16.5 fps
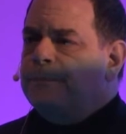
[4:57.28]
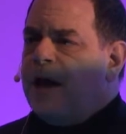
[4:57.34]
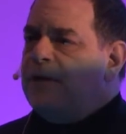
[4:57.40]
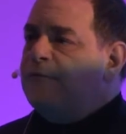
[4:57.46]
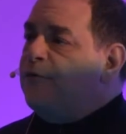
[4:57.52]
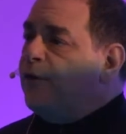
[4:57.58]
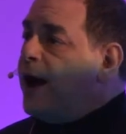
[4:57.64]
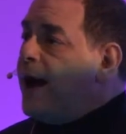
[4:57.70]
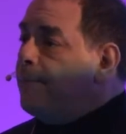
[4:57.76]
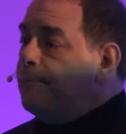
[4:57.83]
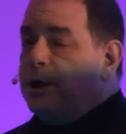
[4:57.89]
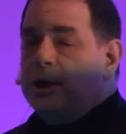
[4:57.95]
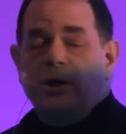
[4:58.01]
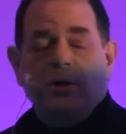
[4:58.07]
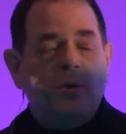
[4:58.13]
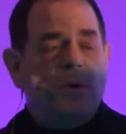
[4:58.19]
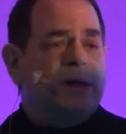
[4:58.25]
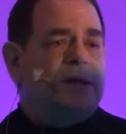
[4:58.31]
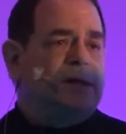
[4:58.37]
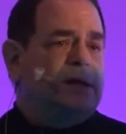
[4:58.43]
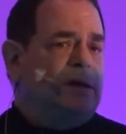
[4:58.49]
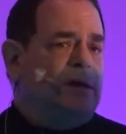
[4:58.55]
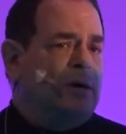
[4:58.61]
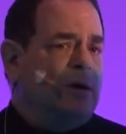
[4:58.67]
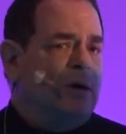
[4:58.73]
And for
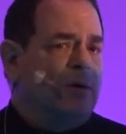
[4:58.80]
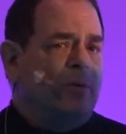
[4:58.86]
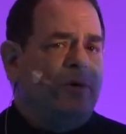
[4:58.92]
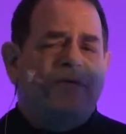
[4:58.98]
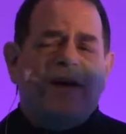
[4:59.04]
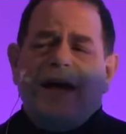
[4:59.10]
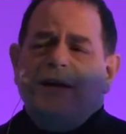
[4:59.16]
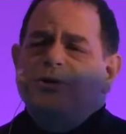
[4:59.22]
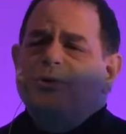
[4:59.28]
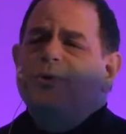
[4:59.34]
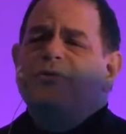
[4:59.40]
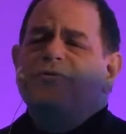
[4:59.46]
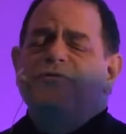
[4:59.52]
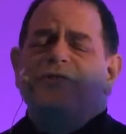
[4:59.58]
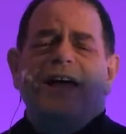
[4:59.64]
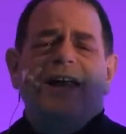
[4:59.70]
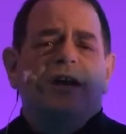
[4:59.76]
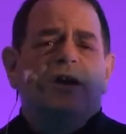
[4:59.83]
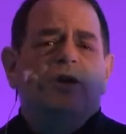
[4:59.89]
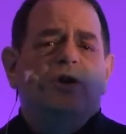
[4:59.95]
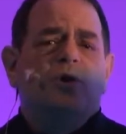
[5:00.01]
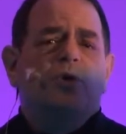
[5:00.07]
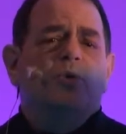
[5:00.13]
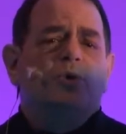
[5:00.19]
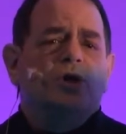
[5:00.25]
ambiguity, we've had to invent
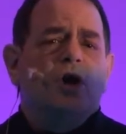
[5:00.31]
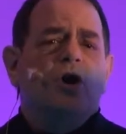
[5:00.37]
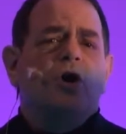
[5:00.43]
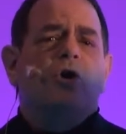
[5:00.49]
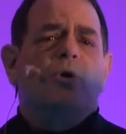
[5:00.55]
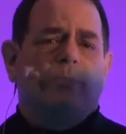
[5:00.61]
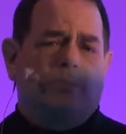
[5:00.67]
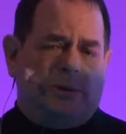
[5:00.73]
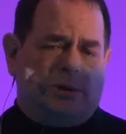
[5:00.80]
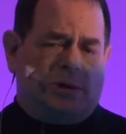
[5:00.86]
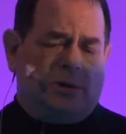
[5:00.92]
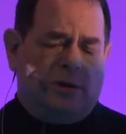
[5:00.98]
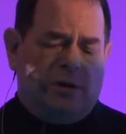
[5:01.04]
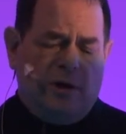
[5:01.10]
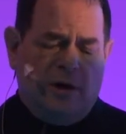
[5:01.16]
new terms.